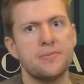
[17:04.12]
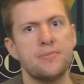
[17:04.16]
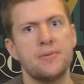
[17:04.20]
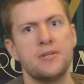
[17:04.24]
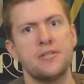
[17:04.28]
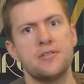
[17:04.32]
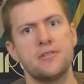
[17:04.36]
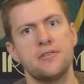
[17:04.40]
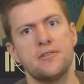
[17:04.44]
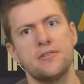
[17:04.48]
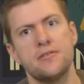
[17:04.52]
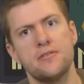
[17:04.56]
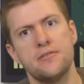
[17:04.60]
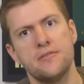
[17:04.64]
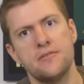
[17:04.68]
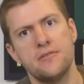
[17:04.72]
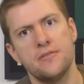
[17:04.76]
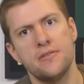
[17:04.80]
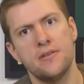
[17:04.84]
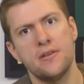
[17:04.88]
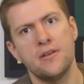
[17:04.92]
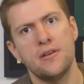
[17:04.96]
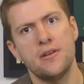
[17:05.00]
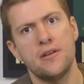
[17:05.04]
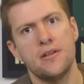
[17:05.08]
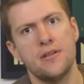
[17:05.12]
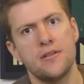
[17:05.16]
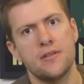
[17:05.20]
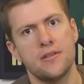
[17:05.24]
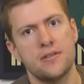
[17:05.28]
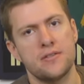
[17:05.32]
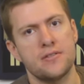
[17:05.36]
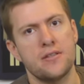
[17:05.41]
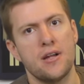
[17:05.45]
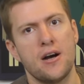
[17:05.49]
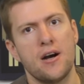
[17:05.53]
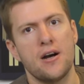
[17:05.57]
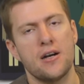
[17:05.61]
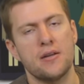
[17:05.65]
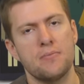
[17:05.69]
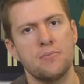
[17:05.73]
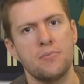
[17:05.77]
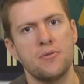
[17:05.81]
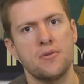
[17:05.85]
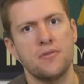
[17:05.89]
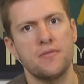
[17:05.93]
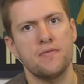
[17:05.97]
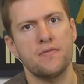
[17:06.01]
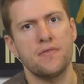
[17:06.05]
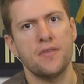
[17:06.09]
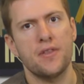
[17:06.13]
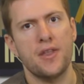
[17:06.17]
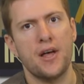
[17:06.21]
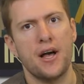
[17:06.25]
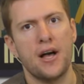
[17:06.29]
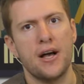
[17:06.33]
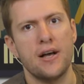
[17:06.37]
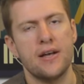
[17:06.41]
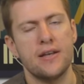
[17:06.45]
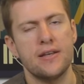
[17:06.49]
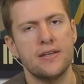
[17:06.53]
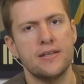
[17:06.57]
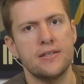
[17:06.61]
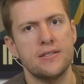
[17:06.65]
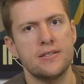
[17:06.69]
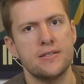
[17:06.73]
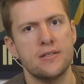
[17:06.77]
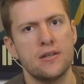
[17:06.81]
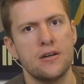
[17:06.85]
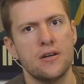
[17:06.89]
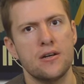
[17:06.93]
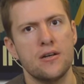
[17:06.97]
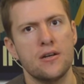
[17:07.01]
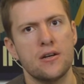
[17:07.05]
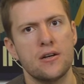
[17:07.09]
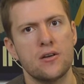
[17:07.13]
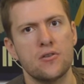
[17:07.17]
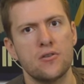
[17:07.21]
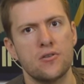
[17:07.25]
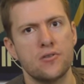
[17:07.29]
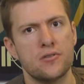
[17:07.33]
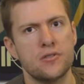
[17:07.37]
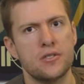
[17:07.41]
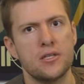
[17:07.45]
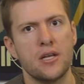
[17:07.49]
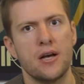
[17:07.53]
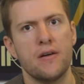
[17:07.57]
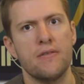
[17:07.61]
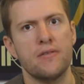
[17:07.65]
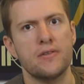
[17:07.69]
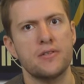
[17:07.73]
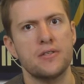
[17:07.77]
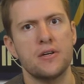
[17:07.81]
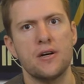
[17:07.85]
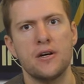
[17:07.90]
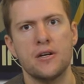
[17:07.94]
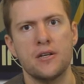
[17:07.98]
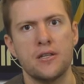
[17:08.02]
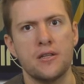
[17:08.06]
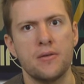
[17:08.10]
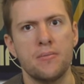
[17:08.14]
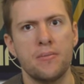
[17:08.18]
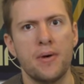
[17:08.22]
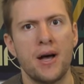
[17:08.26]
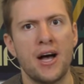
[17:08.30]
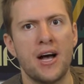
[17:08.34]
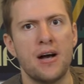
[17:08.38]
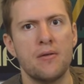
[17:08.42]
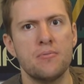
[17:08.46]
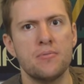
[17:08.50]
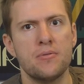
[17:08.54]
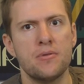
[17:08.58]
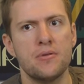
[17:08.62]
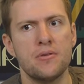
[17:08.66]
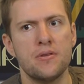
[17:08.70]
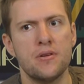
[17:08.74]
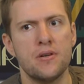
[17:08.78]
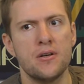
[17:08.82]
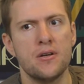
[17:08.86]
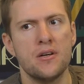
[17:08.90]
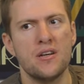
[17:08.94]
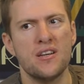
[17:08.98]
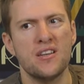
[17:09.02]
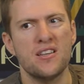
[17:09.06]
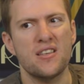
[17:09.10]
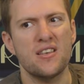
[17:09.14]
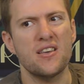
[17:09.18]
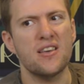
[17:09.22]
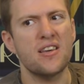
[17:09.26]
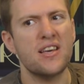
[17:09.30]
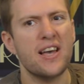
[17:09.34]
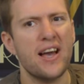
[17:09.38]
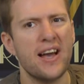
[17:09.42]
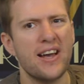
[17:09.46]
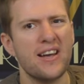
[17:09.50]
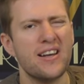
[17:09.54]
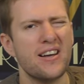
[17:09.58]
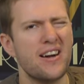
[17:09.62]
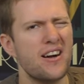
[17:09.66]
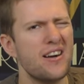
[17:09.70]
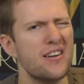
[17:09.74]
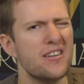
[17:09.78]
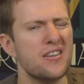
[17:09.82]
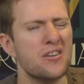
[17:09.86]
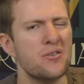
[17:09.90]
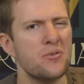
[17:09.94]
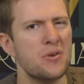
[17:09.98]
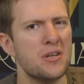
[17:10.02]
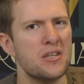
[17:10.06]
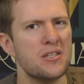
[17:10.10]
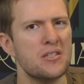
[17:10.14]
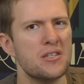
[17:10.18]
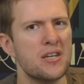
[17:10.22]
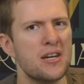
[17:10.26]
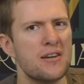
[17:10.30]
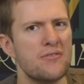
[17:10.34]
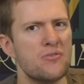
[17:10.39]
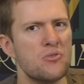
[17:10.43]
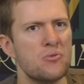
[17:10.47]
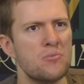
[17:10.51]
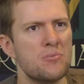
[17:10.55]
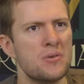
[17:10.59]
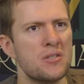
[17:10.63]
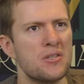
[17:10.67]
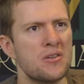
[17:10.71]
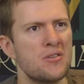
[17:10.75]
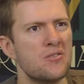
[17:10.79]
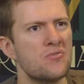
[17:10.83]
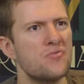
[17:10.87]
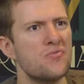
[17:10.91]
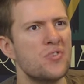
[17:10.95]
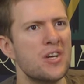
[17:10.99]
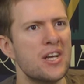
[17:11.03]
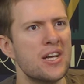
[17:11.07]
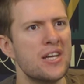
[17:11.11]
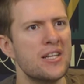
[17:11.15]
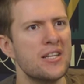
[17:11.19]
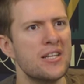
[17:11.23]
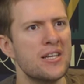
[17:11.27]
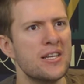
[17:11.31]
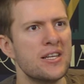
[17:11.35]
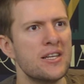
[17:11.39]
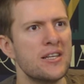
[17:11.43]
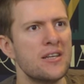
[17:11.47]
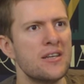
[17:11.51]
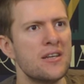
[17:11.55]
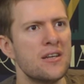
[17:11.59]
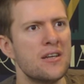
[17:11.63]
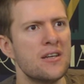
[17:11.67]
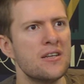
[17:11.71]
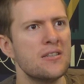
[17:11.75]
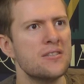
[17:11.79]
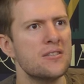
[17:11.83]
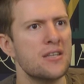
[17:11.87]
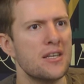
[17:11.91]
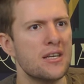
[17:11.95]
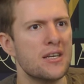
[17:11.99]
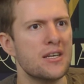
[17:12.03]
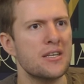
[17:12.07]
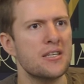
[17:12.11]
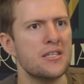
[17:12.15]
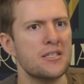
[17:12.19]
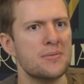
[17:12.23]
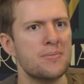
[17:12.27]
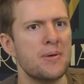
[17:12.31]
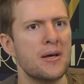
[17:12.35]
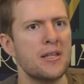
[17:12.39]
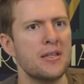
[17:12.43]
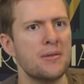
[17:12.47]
mission, the starting point for that is like across the other side of the map. You can kind of quick travel, but not really. So you're going to spend